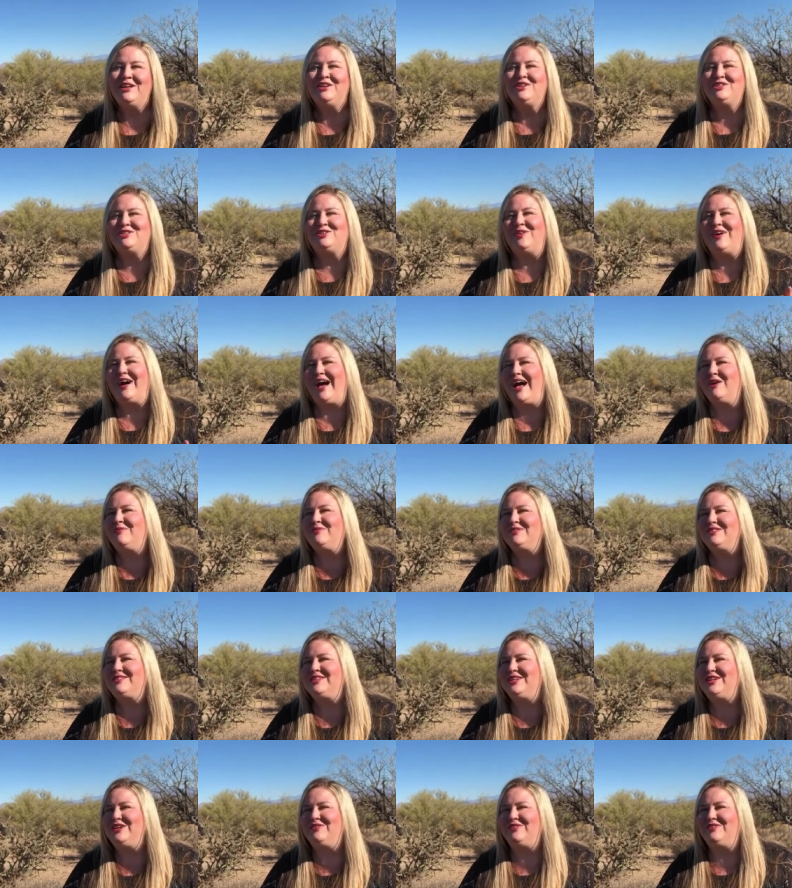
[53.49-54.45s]
So I will
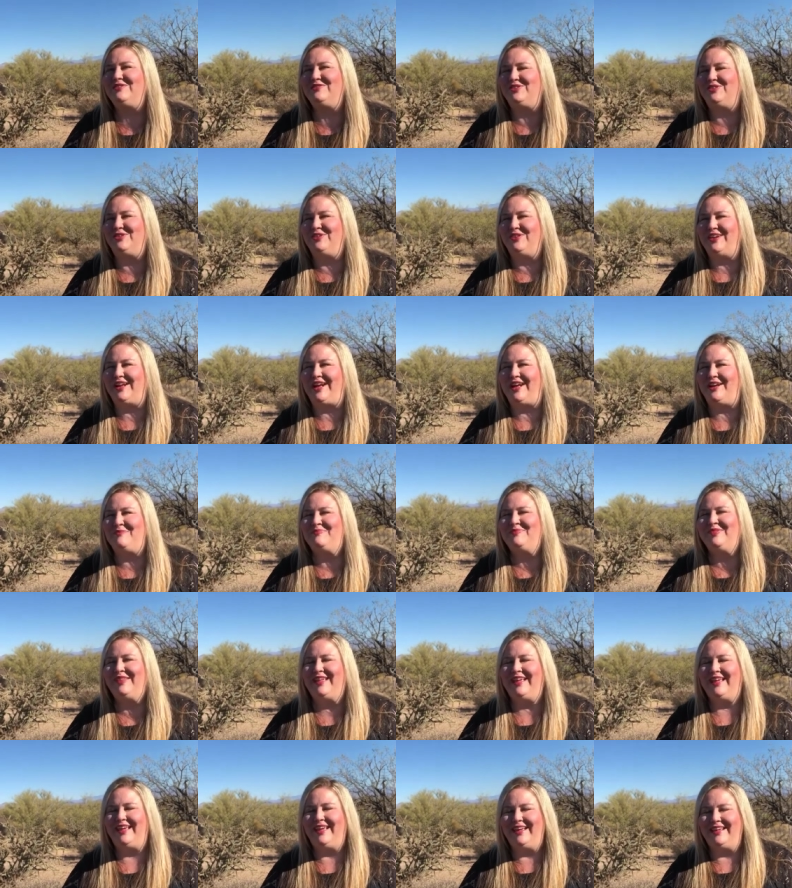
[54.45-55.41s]
see you in Florida
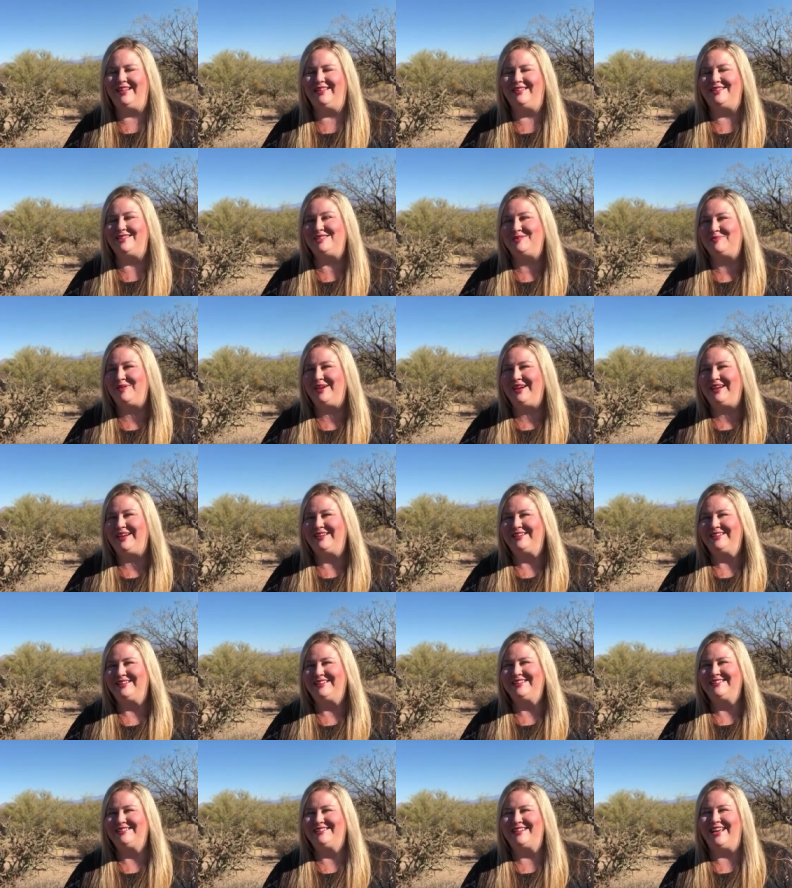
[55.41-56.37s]
in the spring.
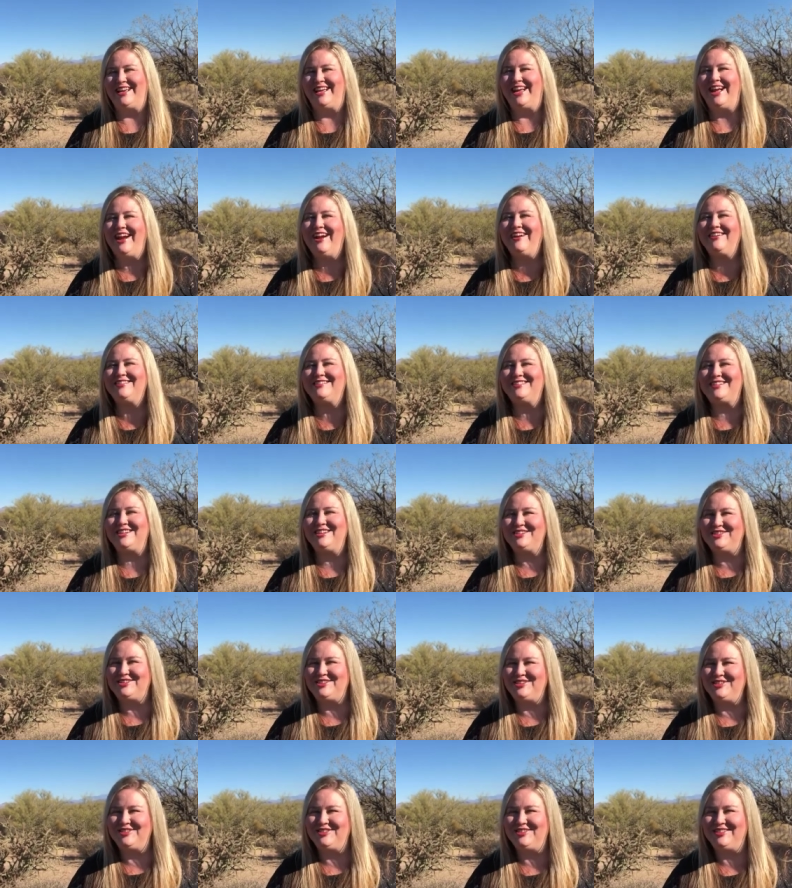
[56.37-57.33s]
Take care. See you
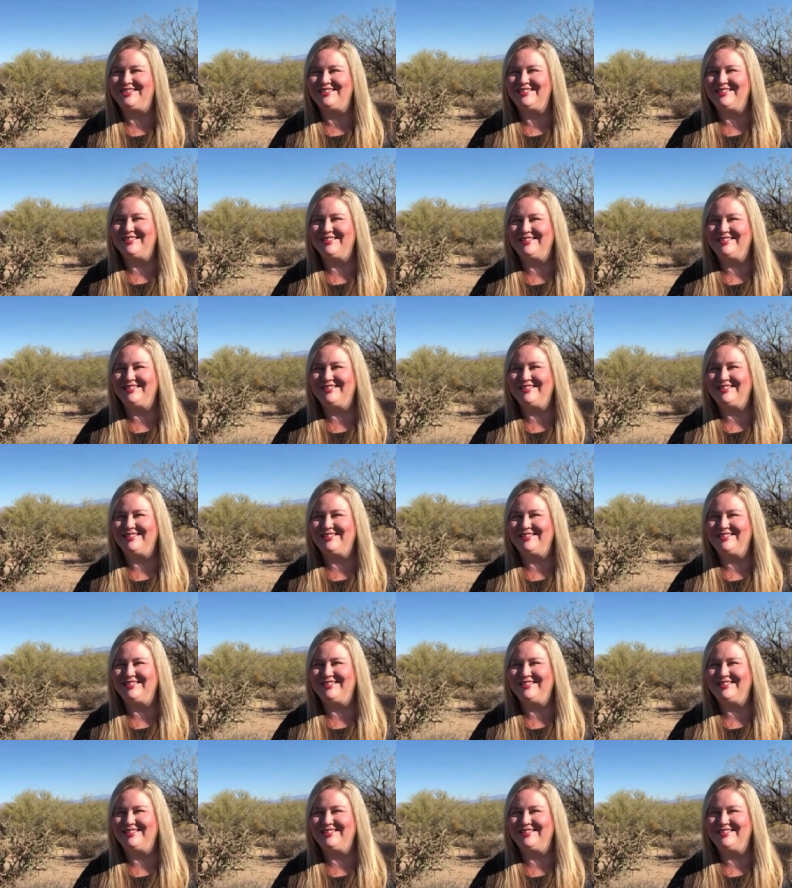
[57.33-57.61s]
soon.